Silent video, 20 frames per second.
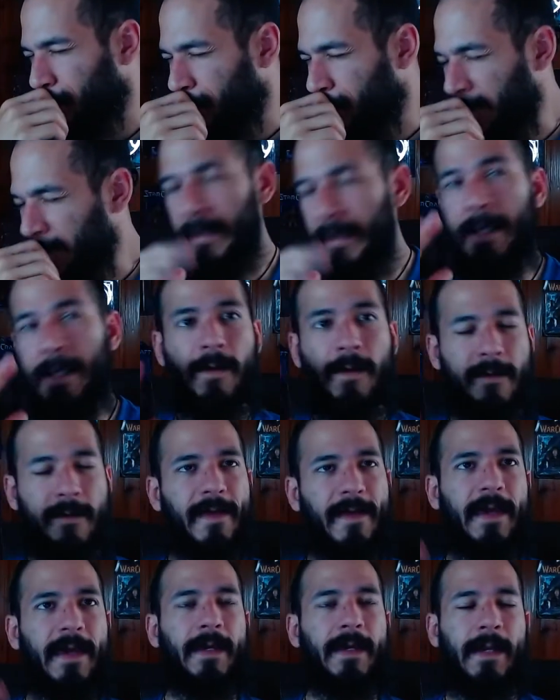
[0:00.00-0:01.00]
linear
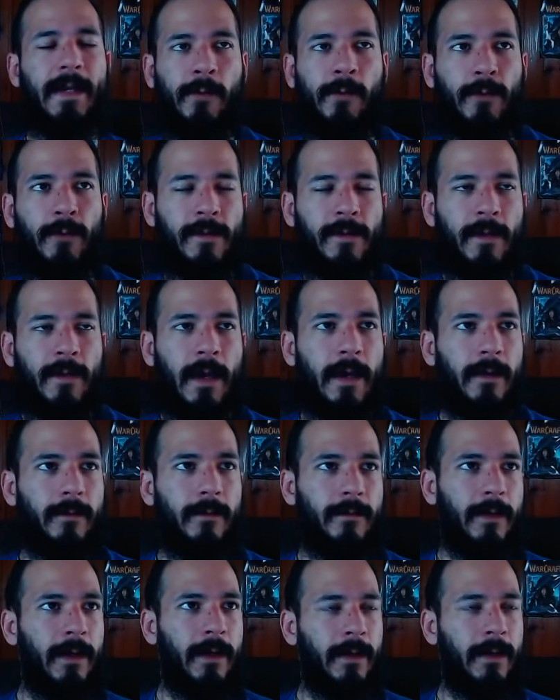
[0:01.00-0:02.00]
thinking, I would say,
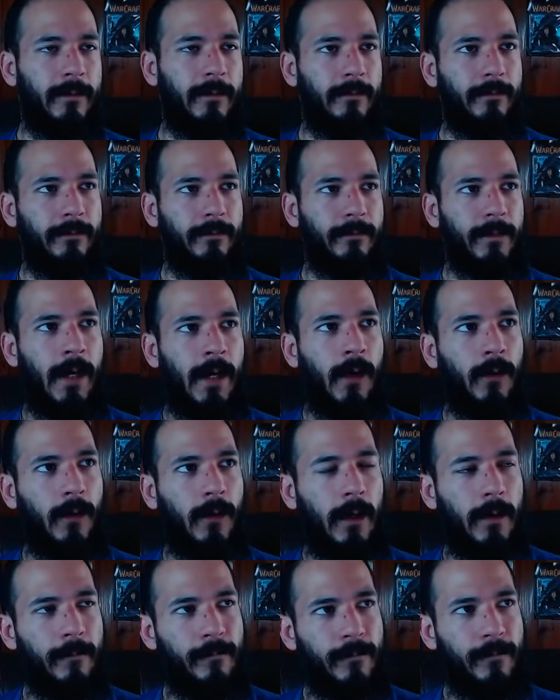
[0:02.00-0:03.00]
and
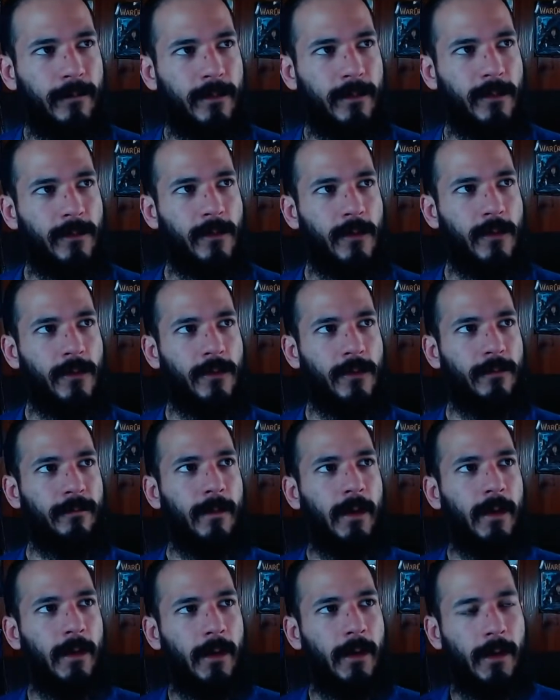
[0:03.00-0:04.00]
it's just
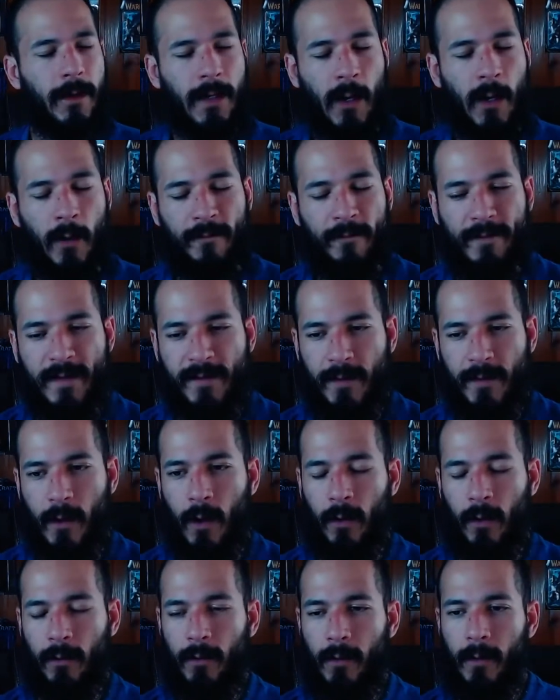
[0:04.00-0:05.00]
no offense at
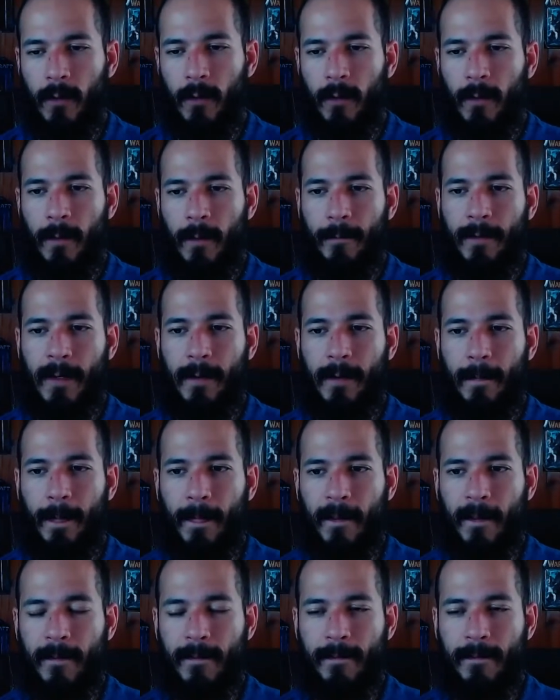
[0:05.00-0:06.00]
all, but
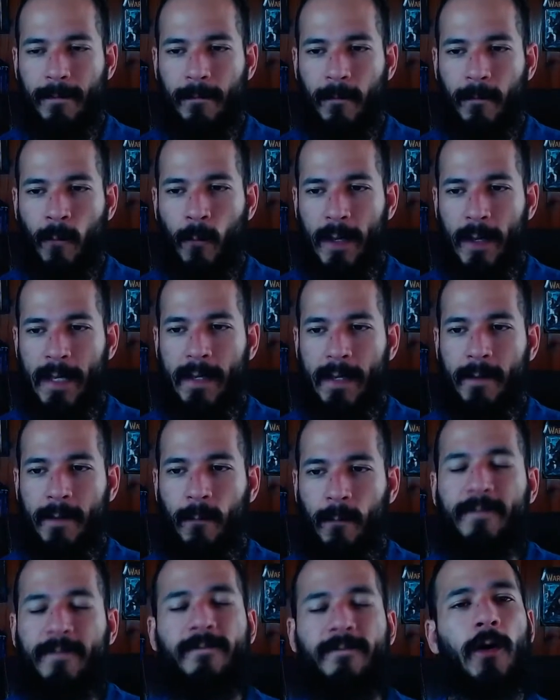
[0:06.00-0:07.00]

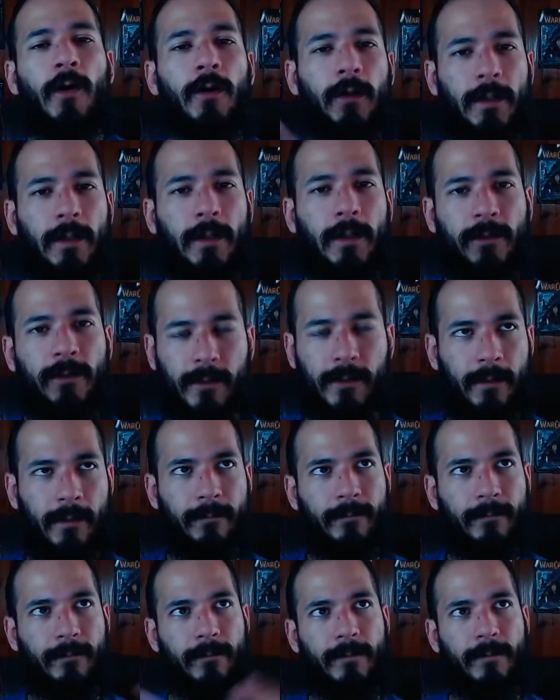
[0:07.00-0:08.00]
we fall into that.
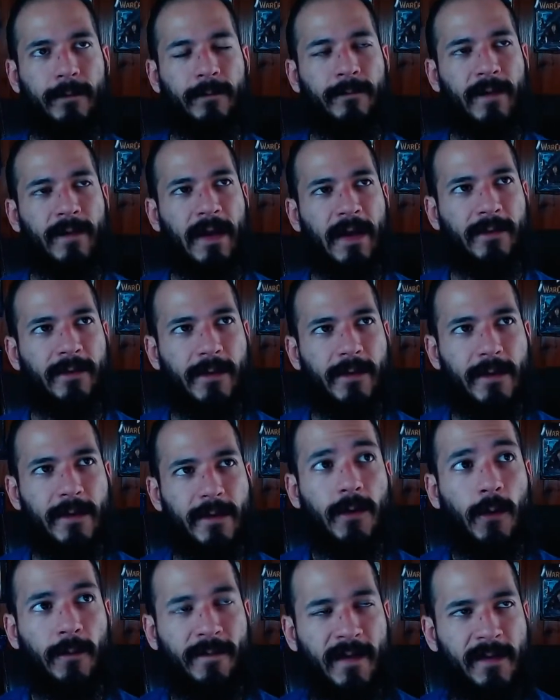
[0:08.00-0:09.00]
In fact, there is
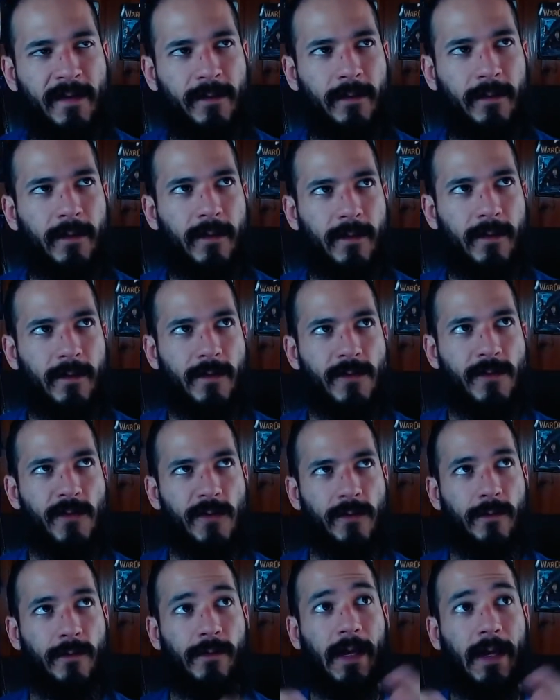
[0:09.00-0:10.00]
no offense in this. There's
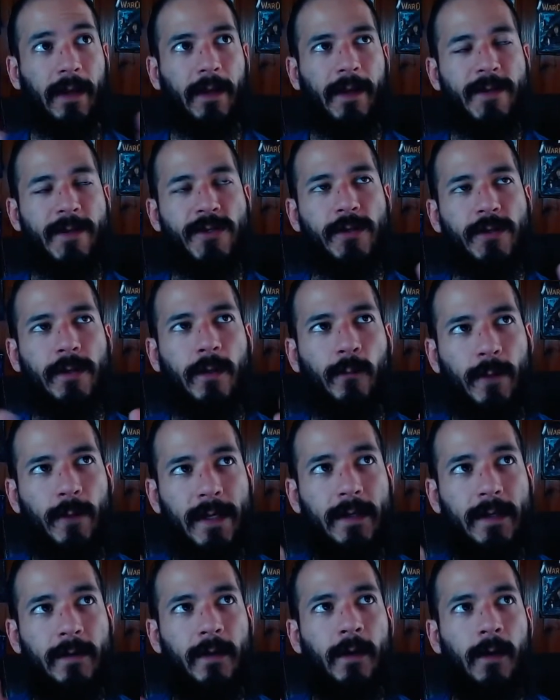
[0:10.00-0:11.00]
just a recognition that
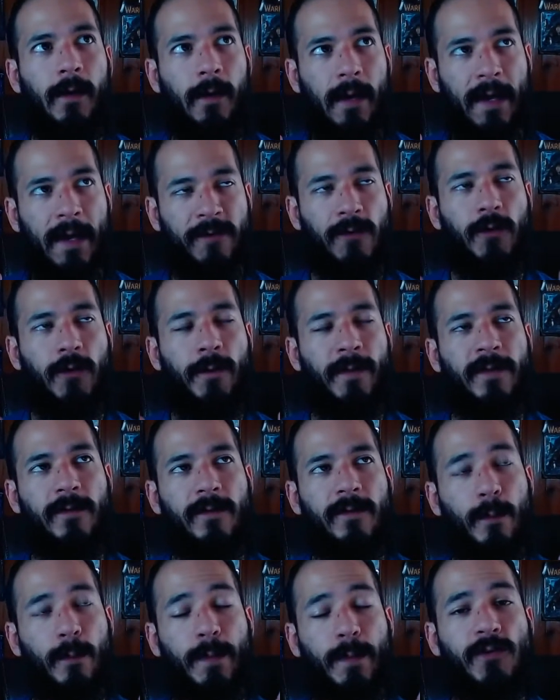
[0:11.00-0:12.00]
we as
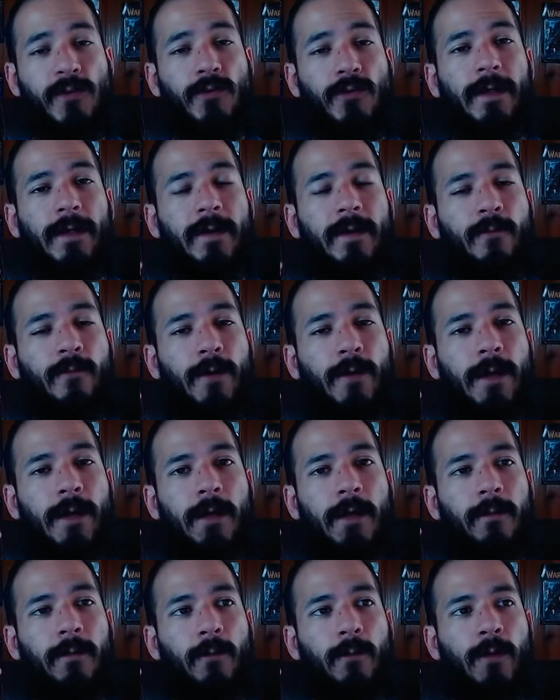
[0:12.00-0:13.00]
humans, especially if
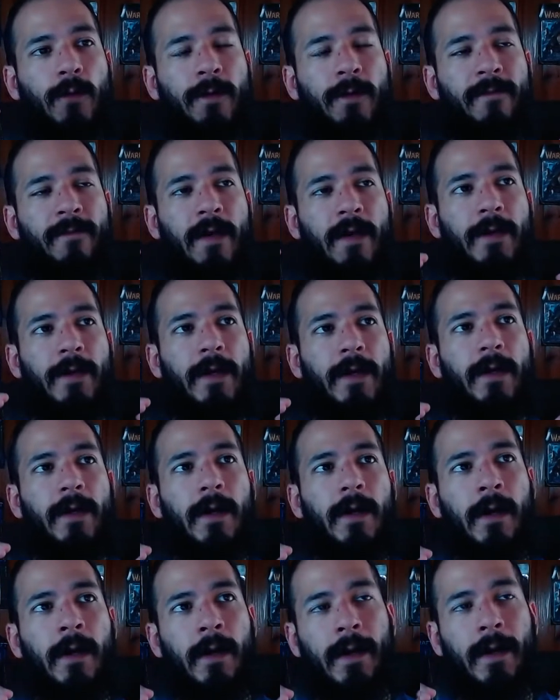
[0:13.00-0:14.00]
we're very
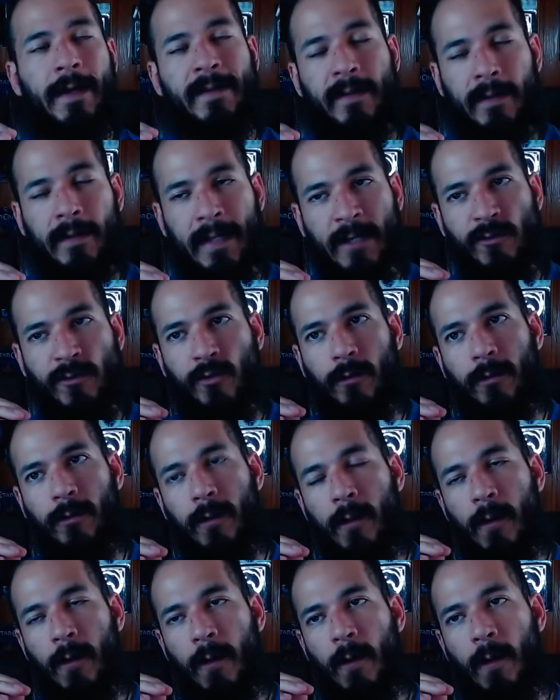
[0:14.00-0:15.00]
intellectual,
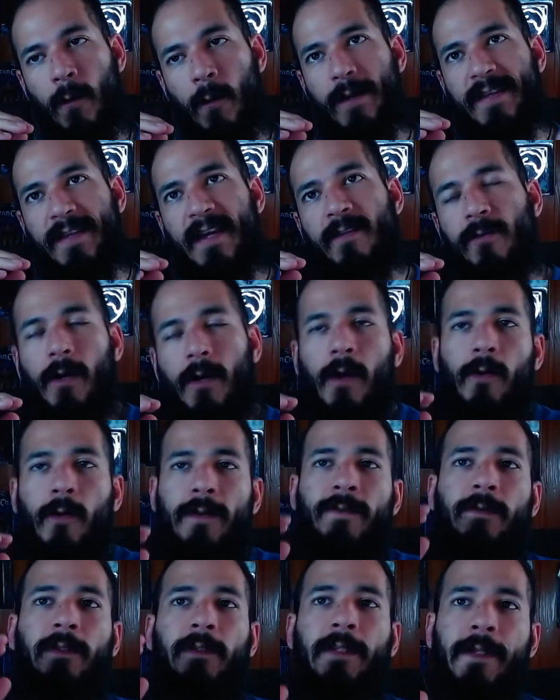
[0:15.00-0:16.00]
we tend to go
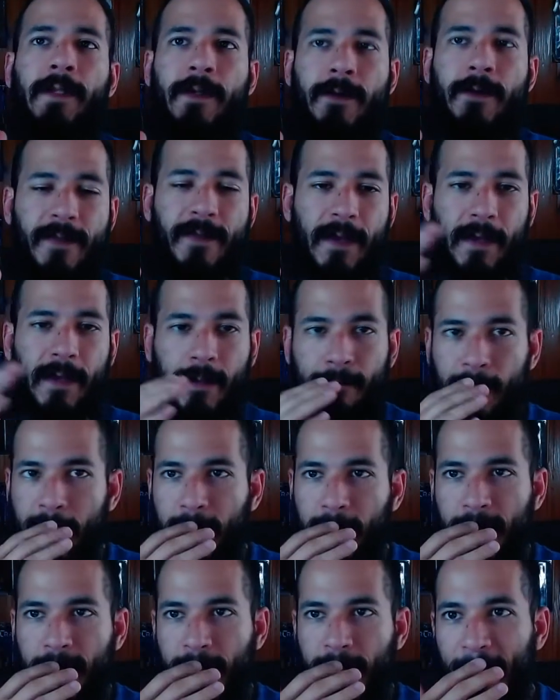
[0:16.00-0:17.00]
into linear thinking
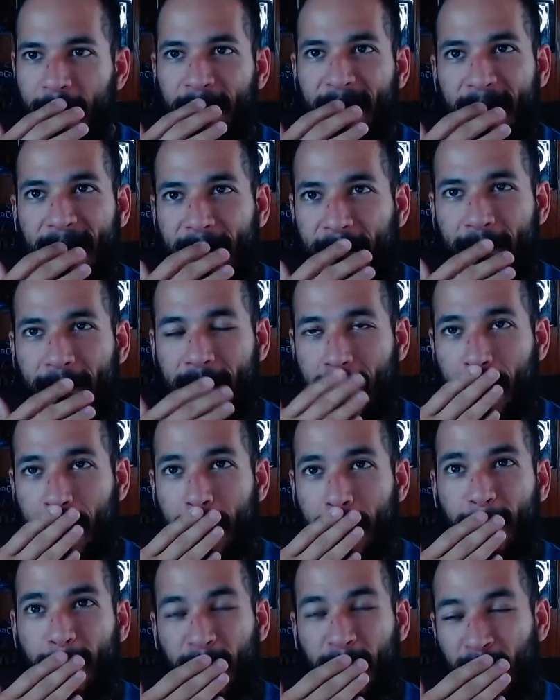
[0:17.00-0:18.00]
because we
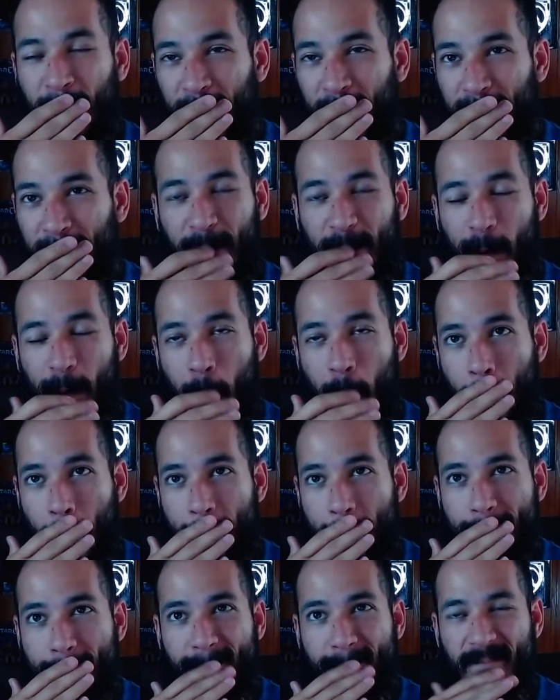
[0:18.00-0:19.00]
want to know
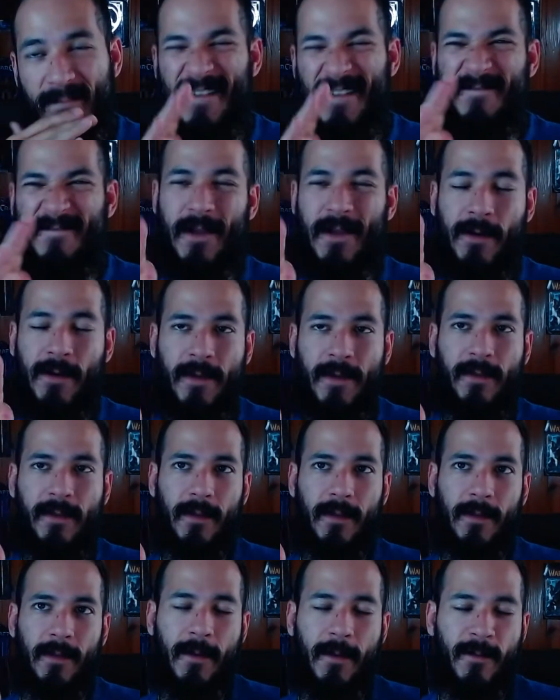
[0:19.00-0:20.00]
if there is
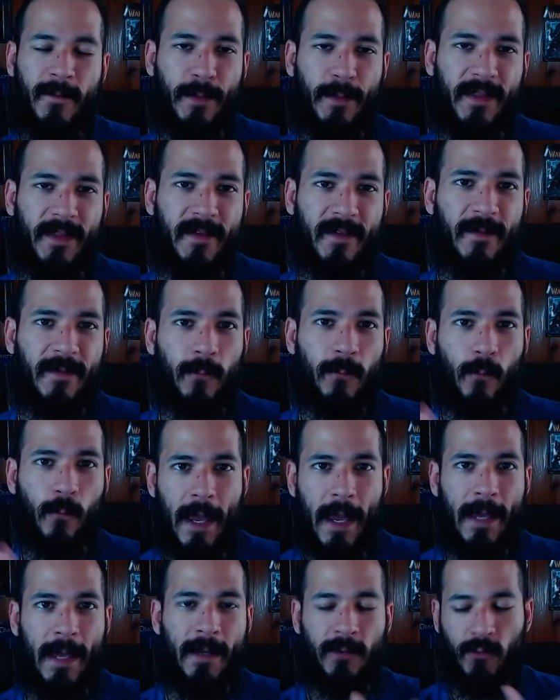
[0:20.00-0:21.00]
a specific
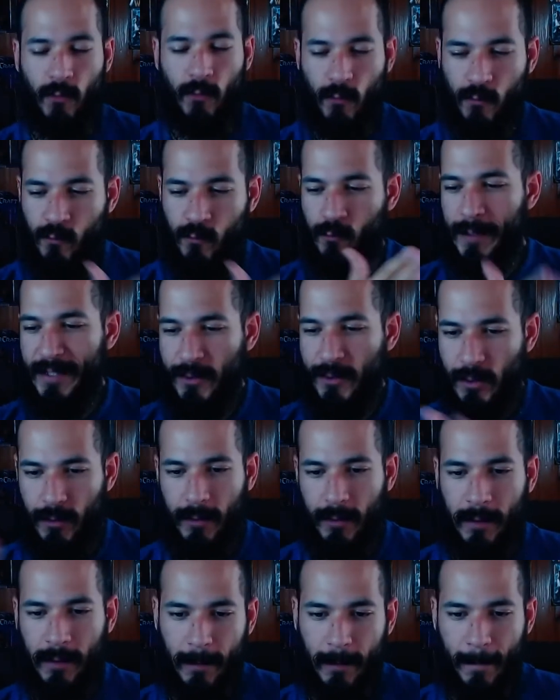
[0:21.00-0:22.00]
way to reach
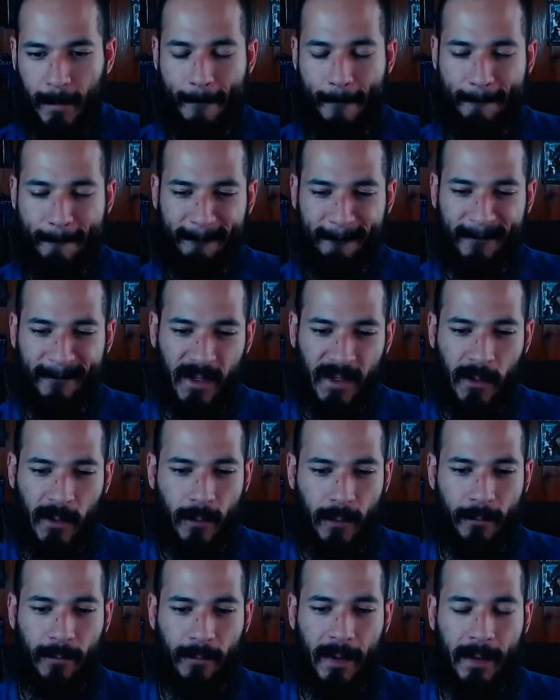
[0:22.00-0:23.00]

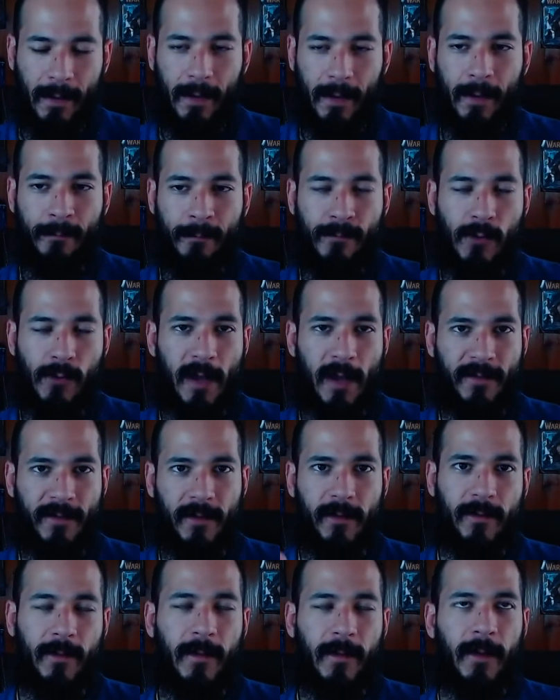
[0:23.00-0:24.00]
a
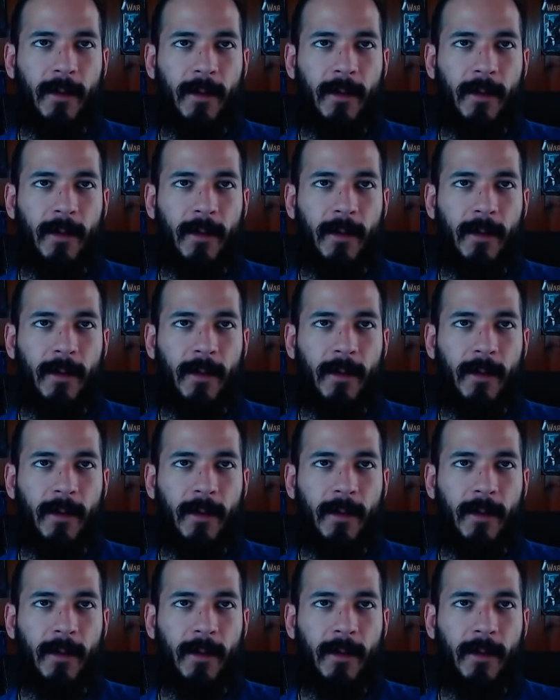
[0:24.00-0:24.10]
process.